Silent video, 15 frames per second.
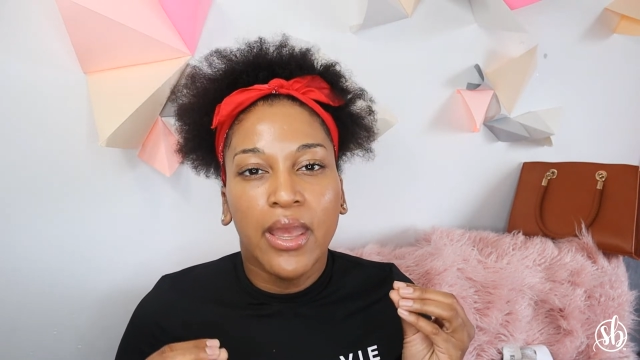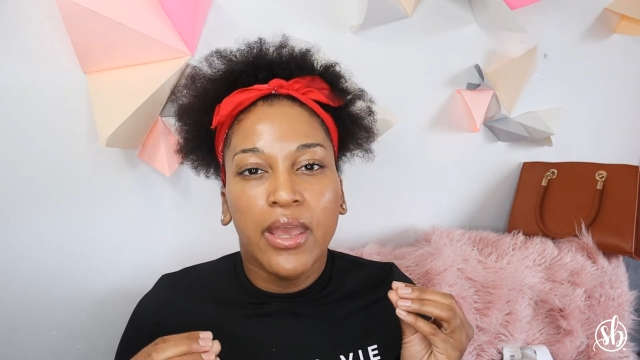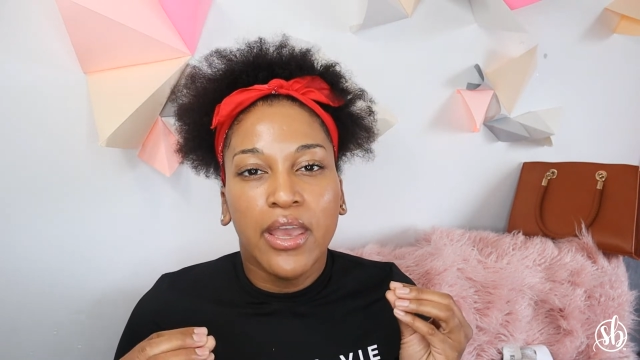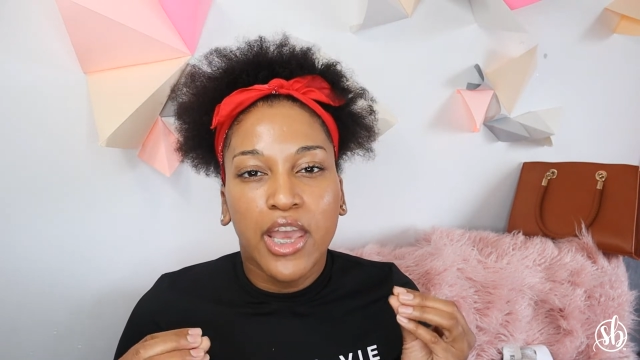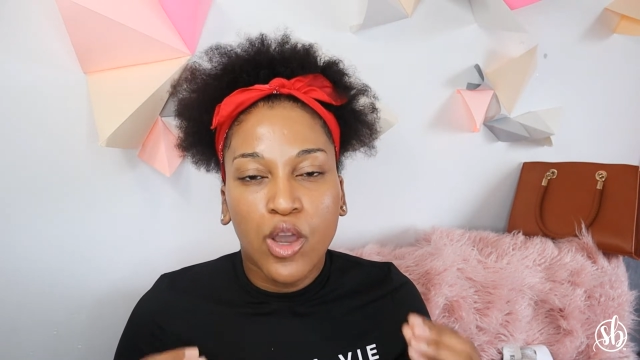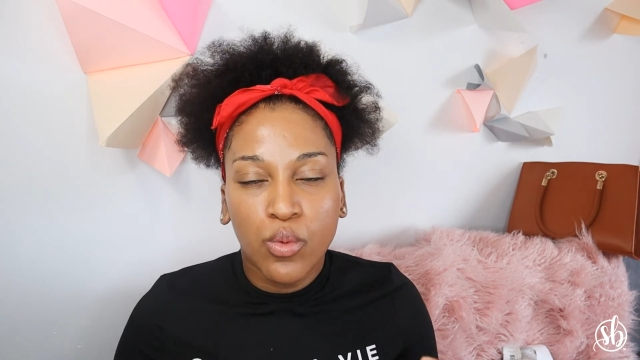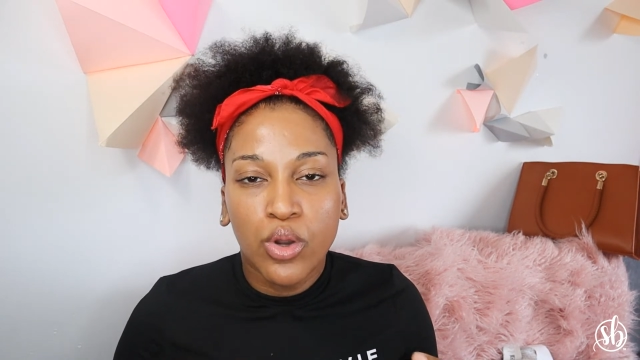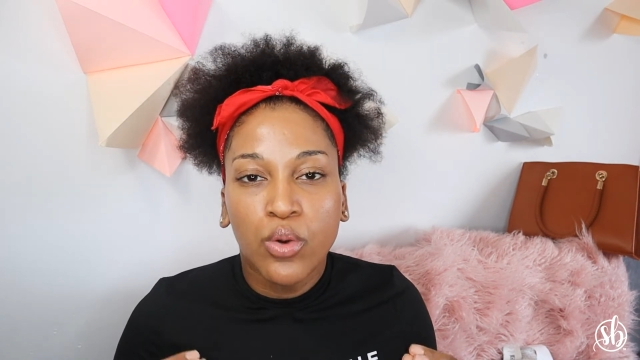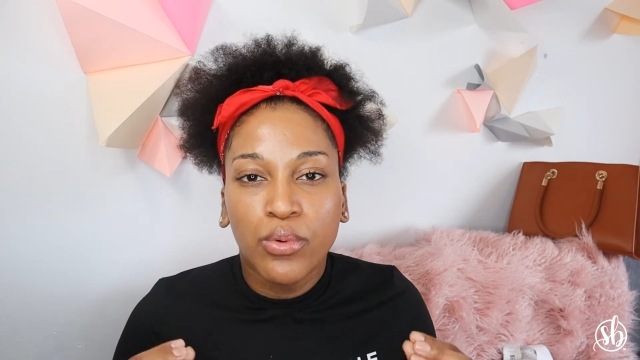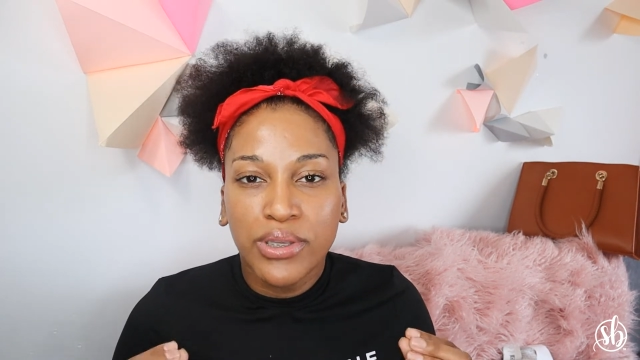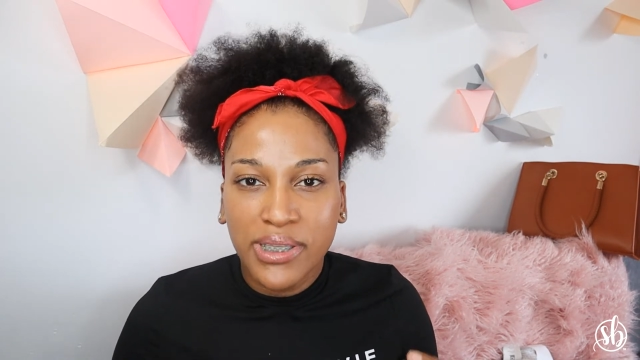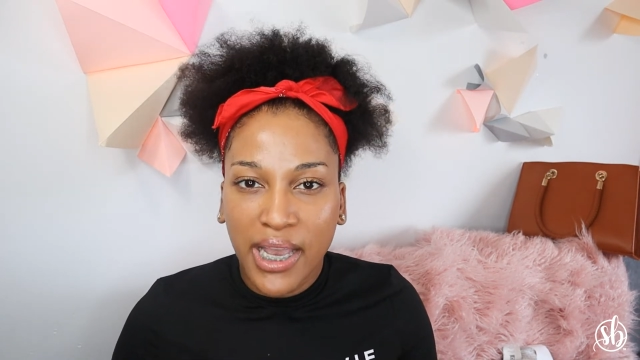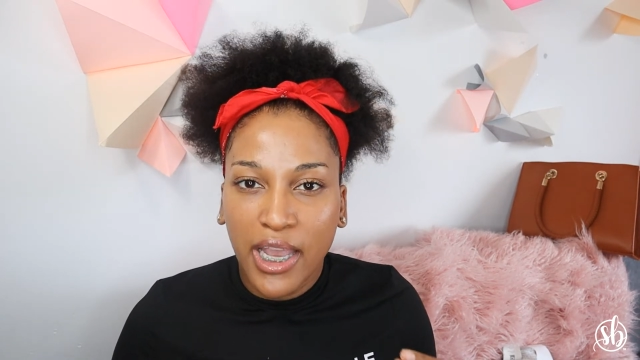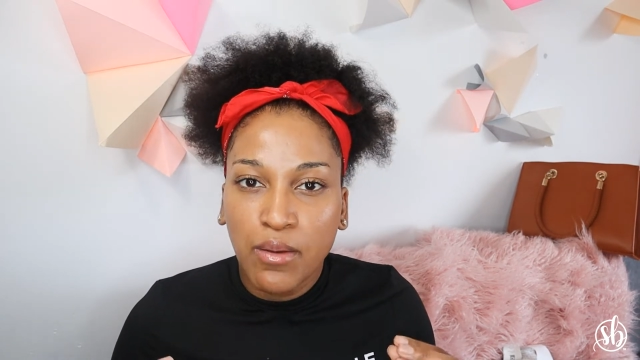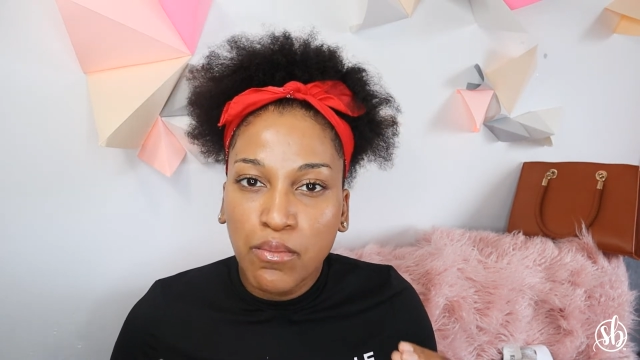it will
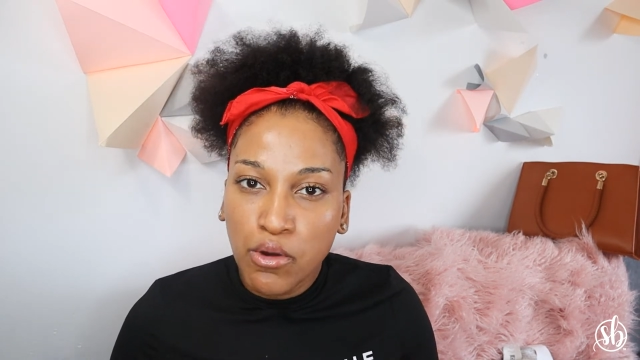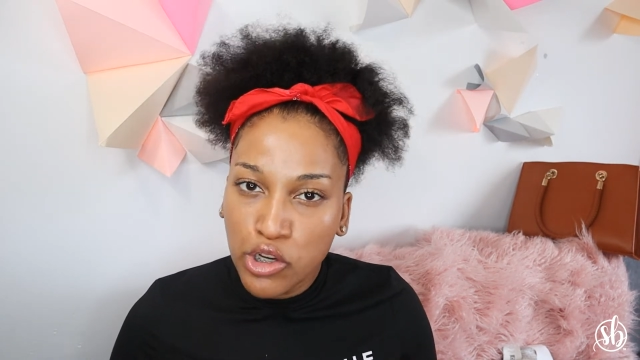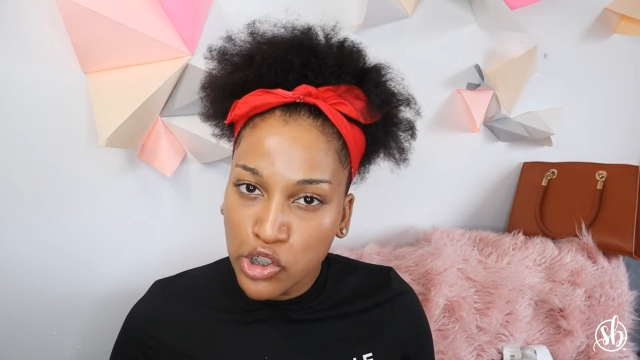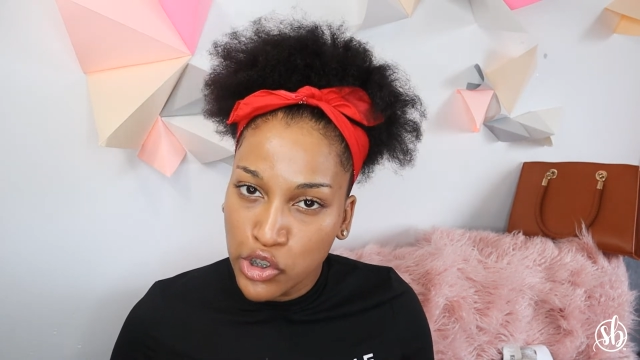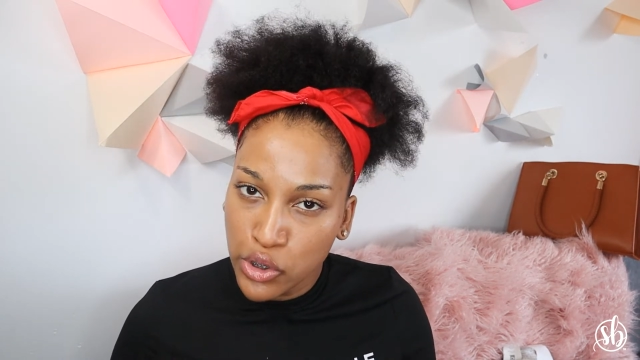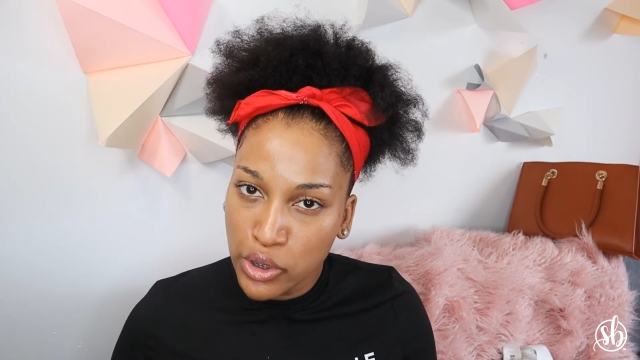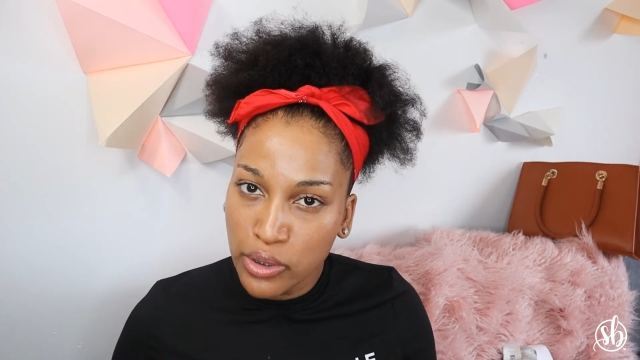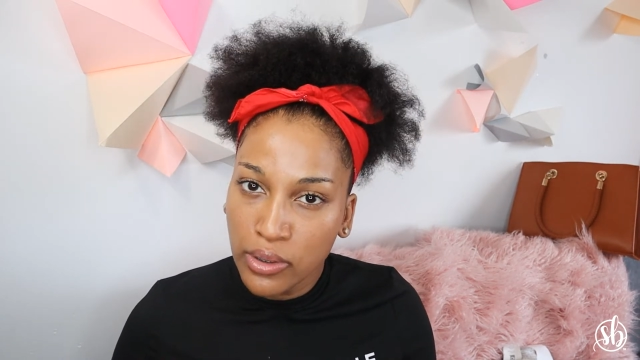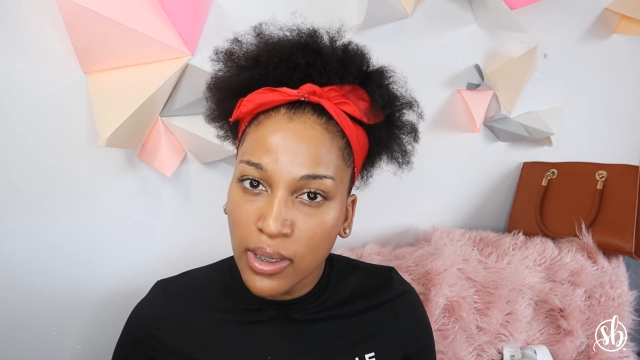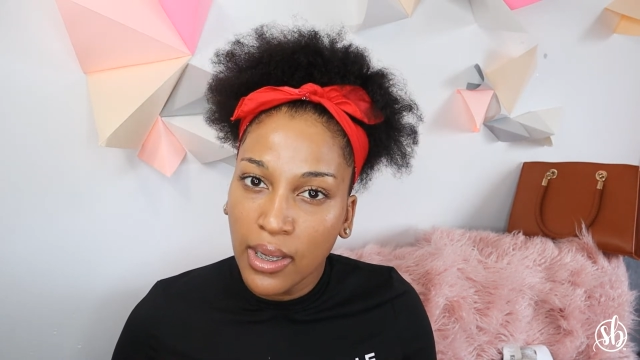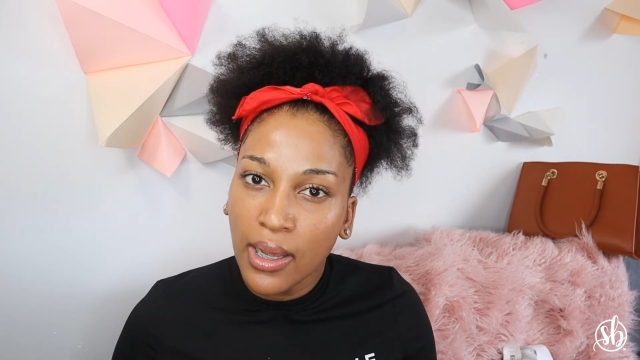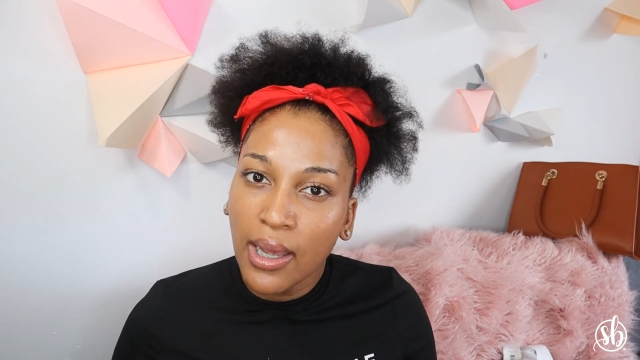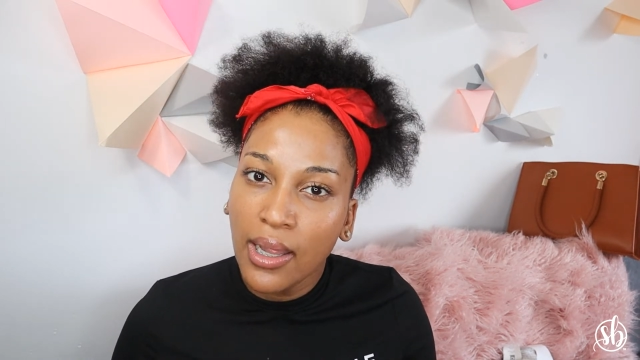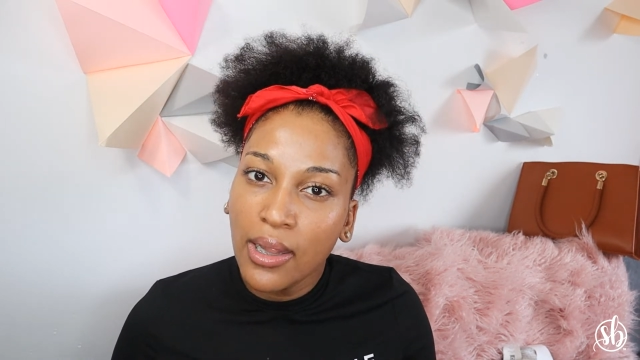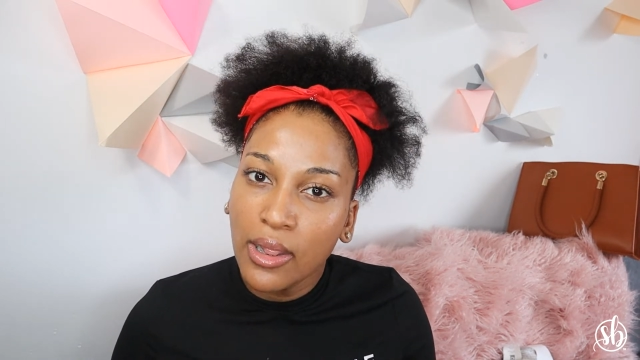retain moisture
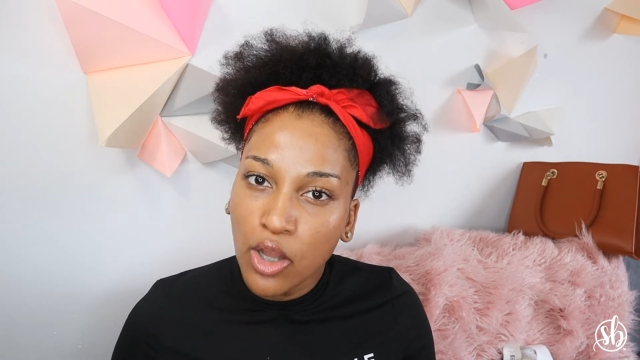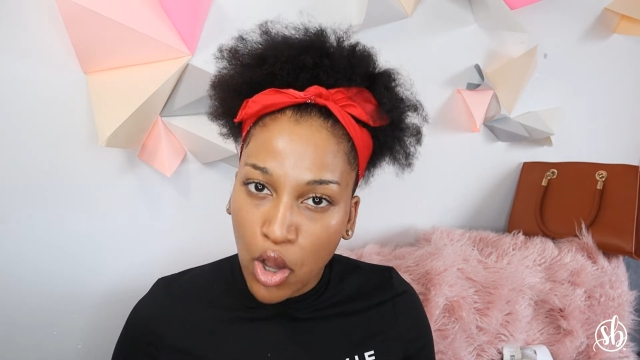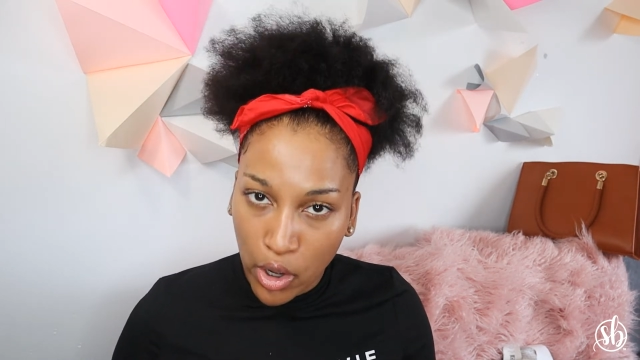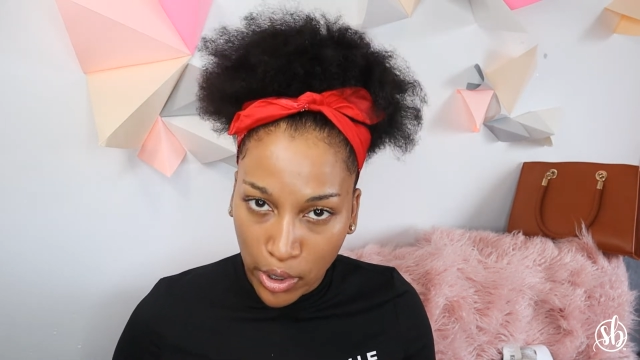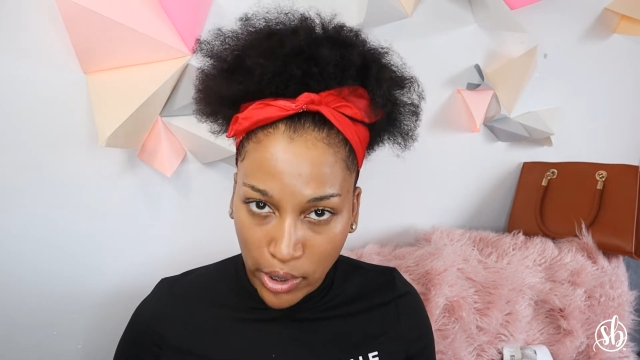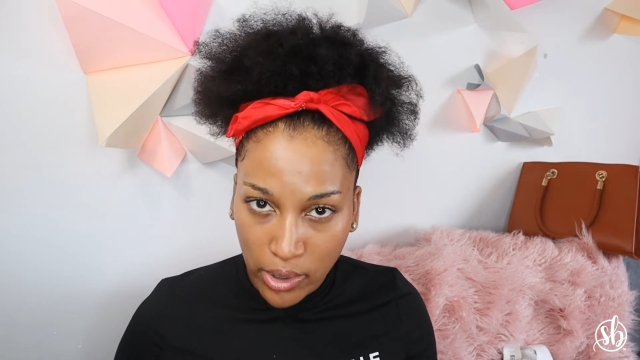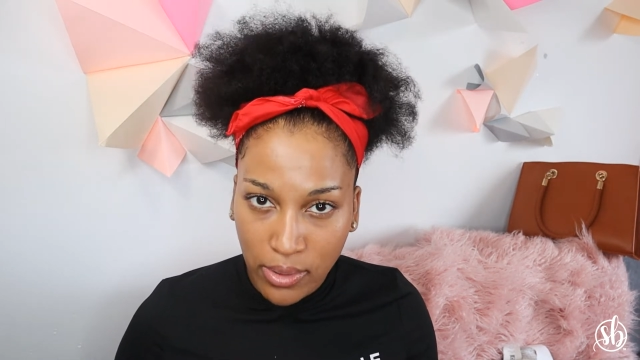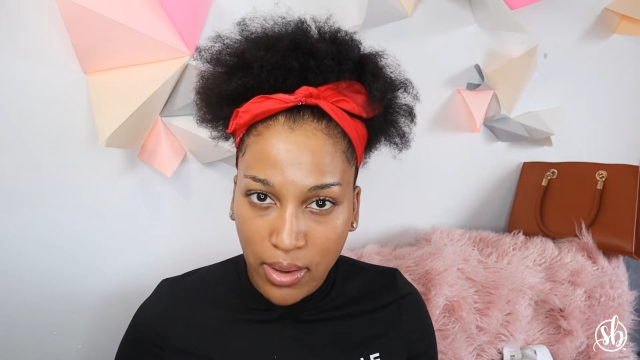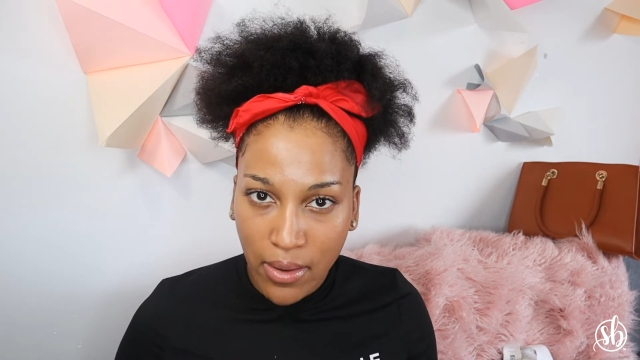longer.